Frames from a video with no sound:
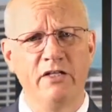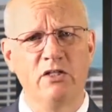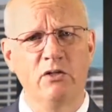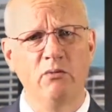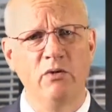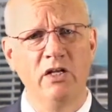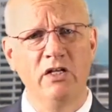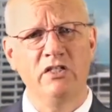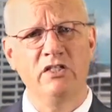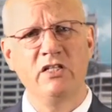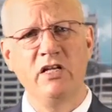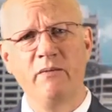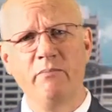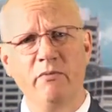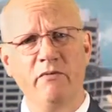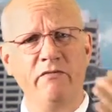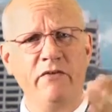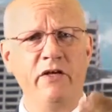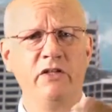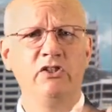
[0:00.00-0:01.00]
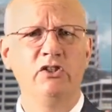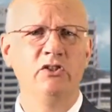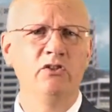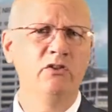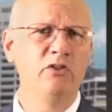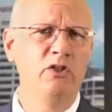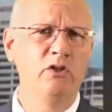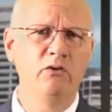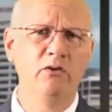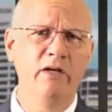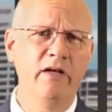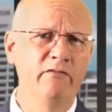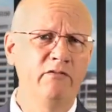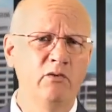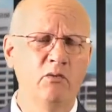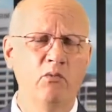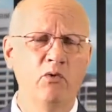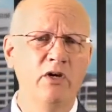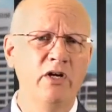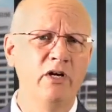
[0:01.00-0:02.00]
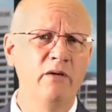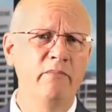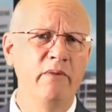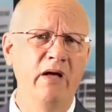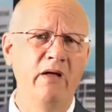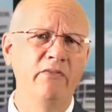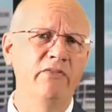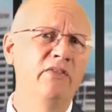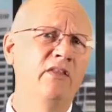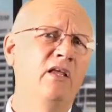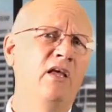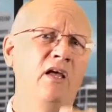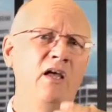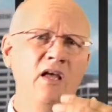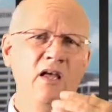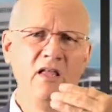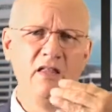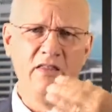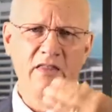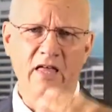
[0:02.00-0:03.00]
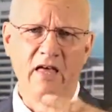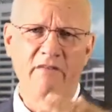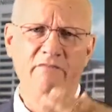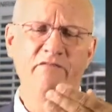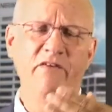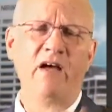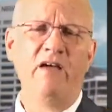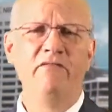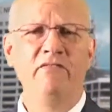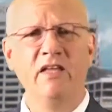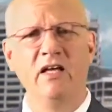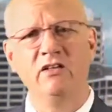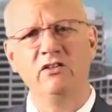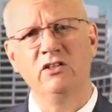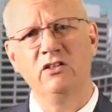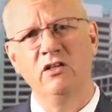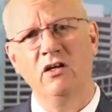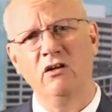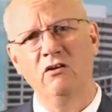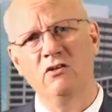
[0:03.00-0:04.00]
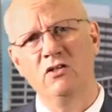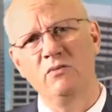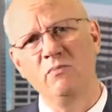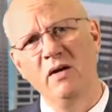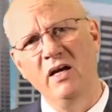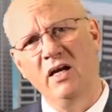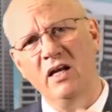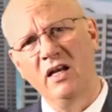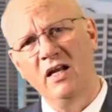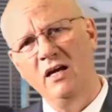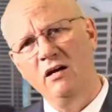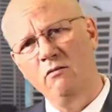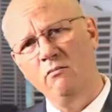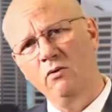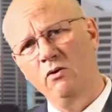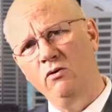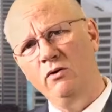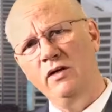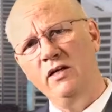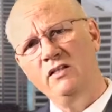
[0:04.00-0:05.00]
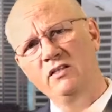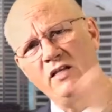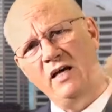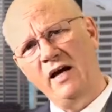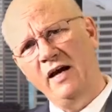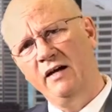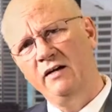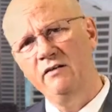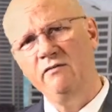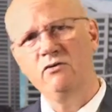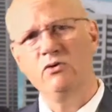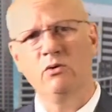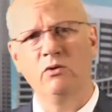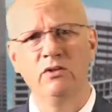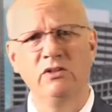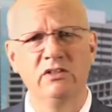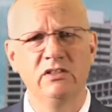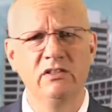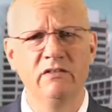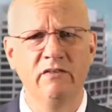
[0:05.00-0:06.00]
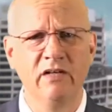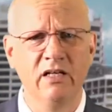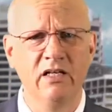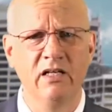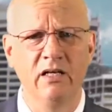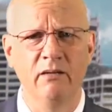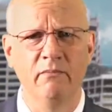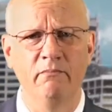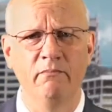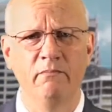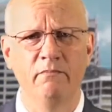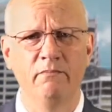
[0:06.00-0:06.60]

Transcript: as a real estate professional, you don't have to worry about that $5,000 being allowable against active sources of income.